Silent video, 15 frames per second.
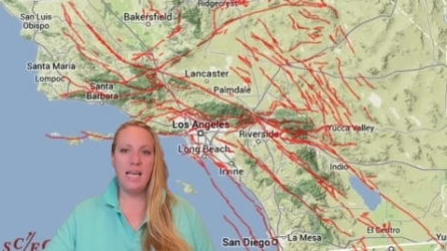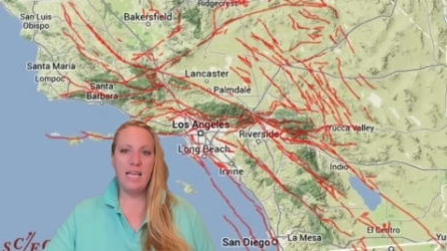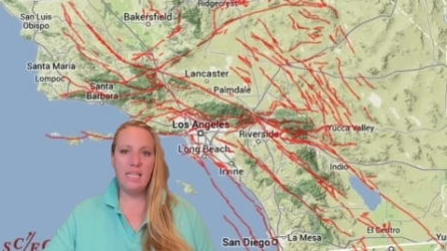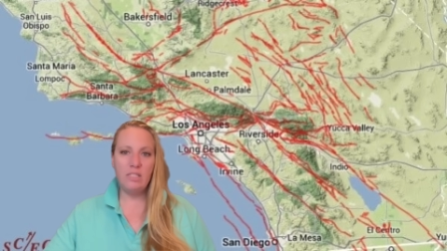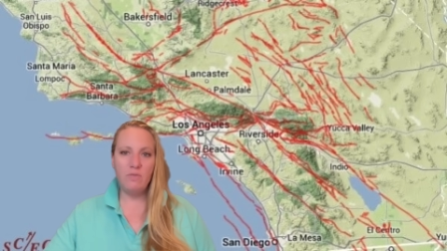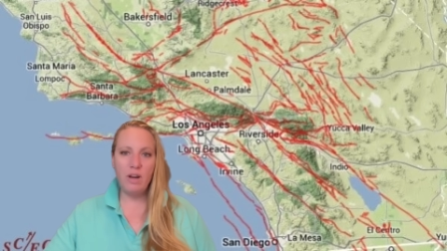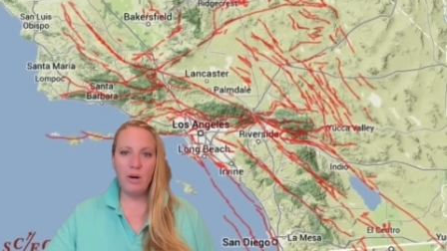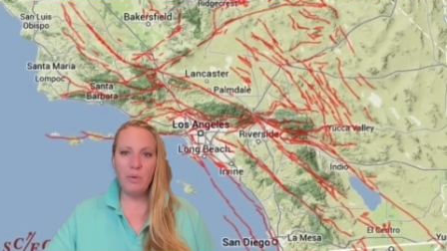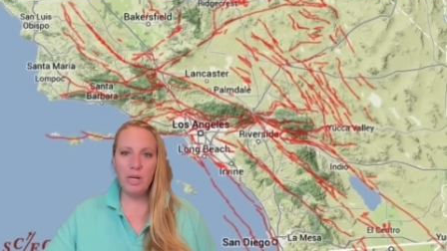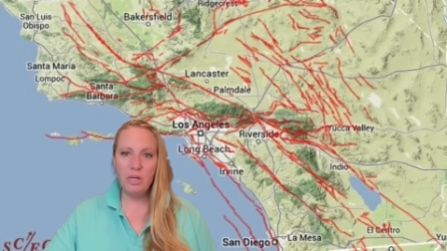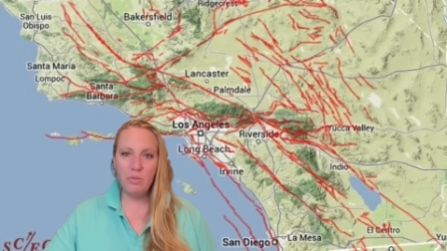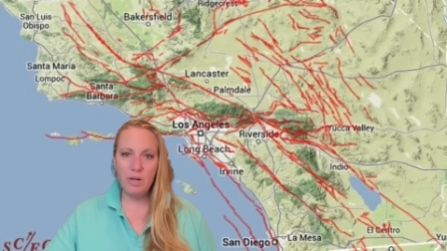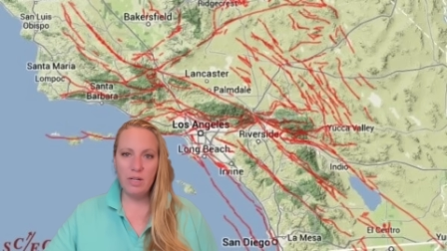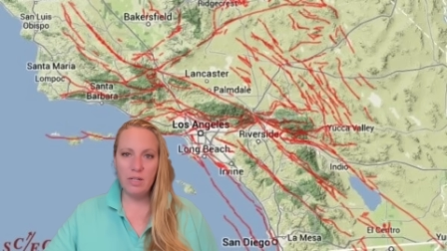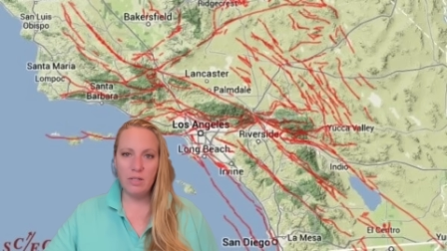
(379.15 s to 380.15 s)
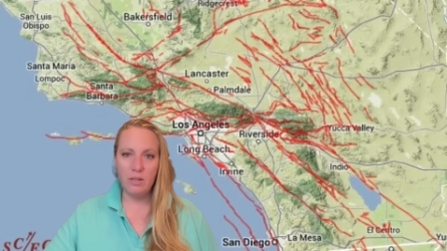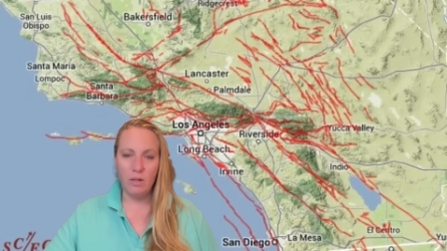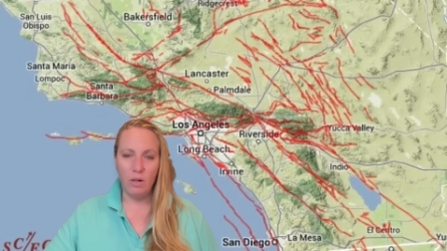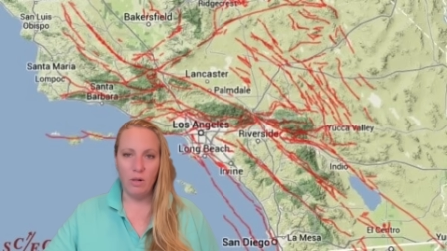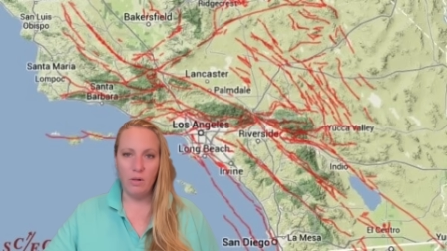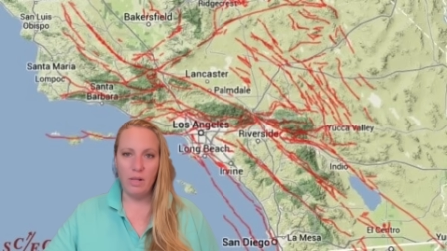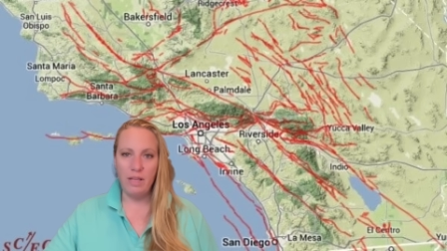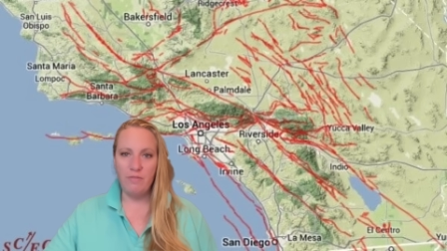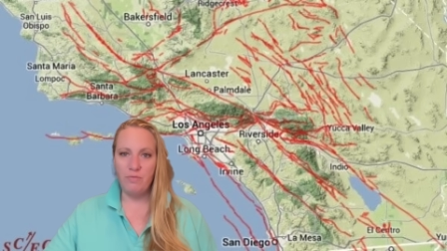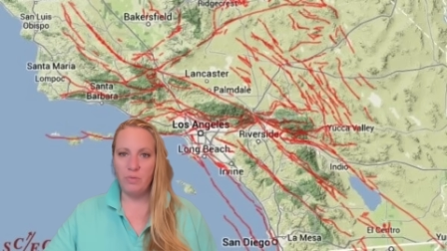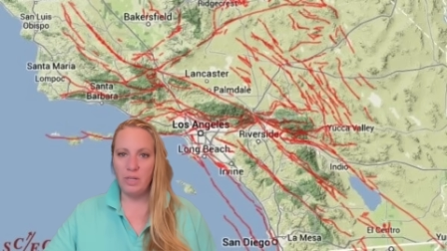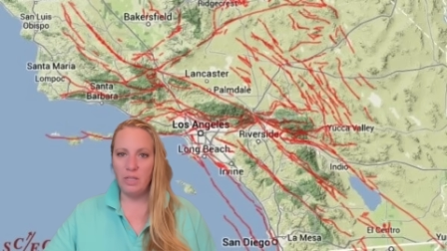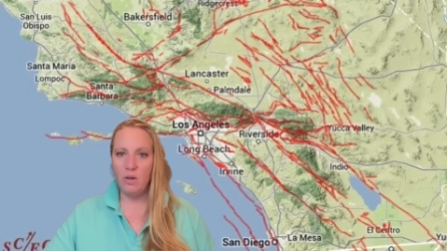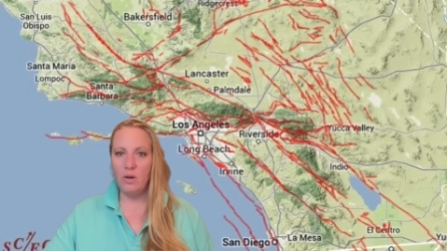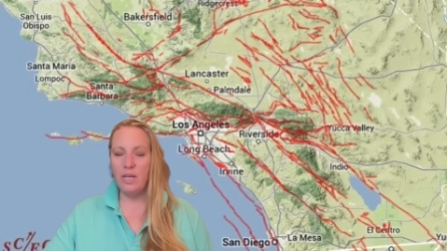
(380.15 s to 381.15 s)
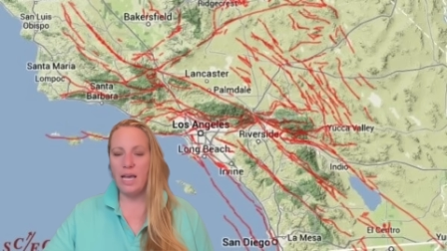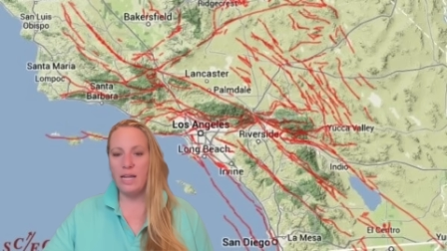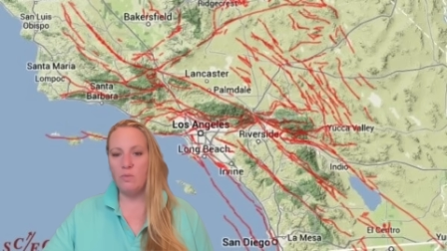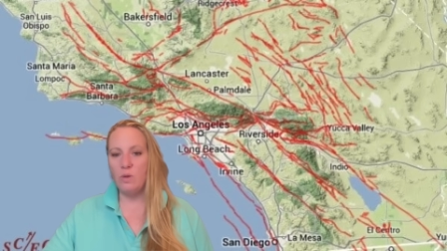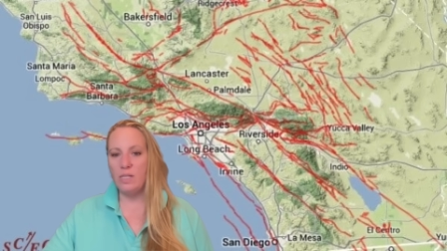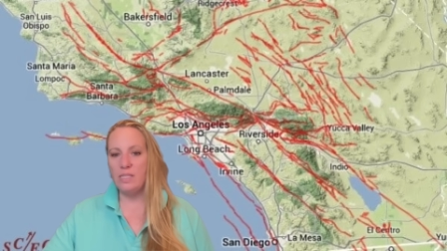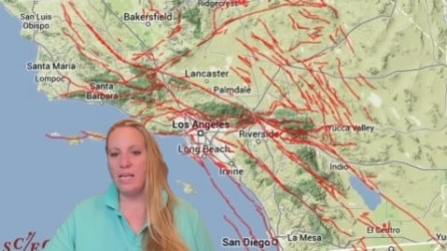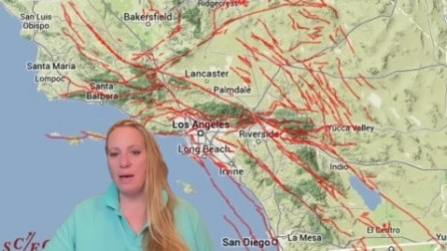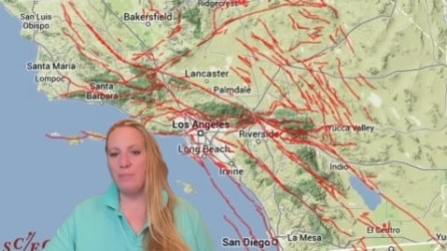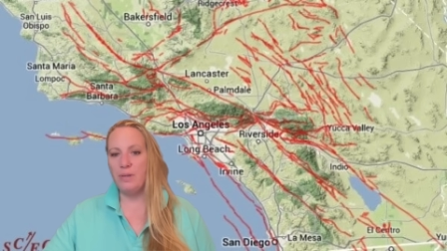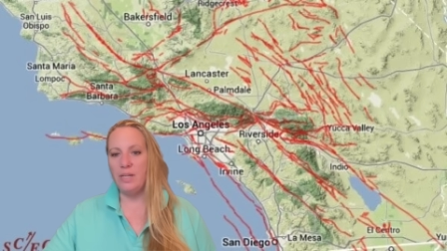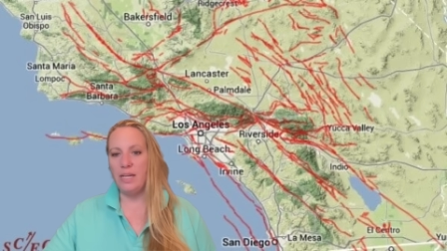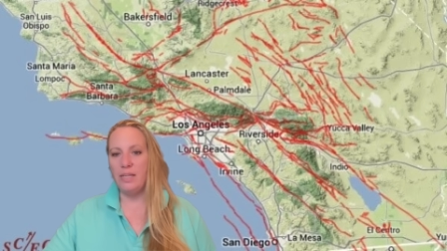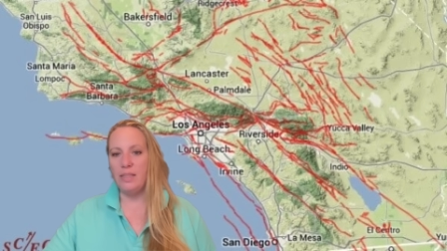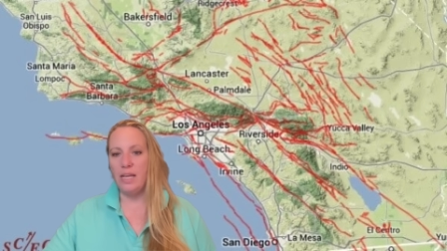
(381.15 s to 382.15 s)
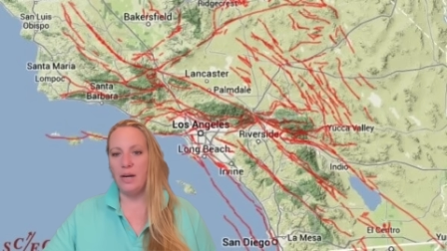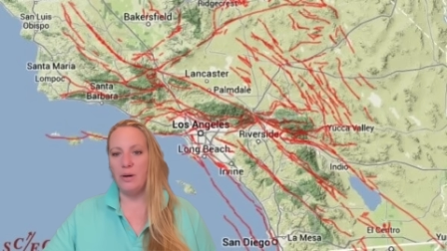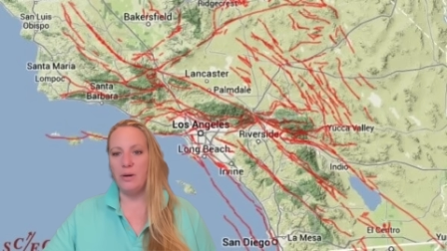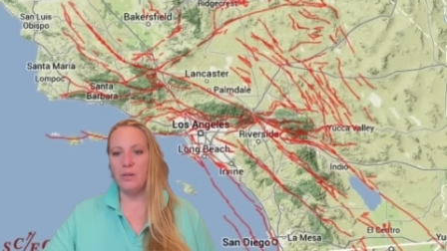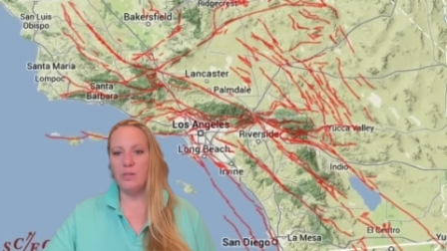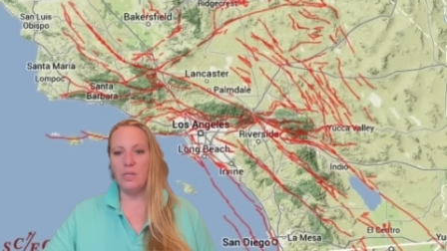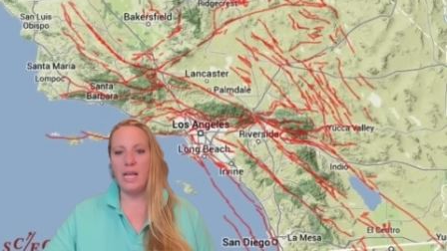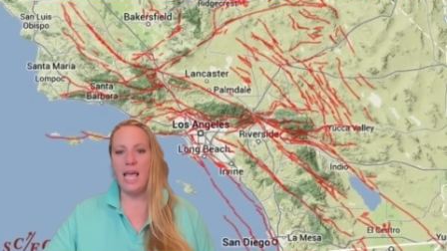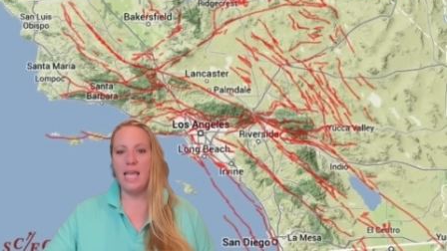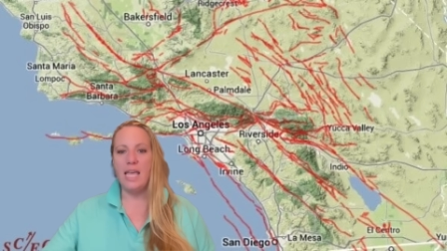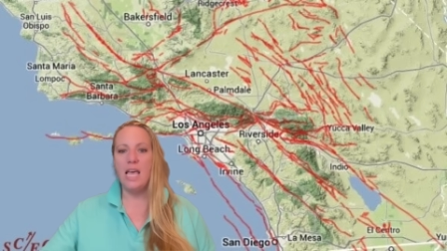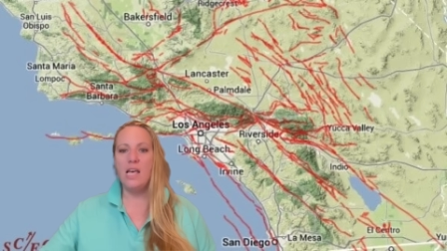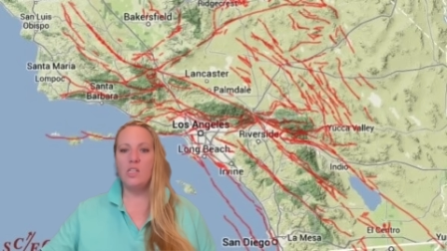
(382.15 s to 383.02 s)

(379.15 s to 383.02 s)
is very critical if we look at what's happening there today.